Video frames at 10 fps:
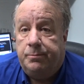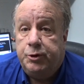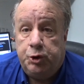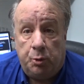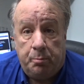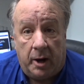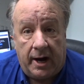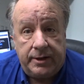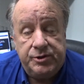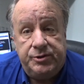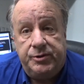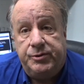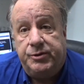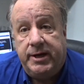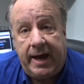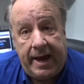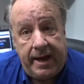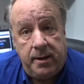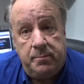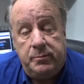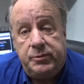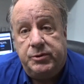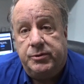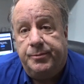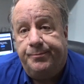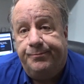jukeboxes, games,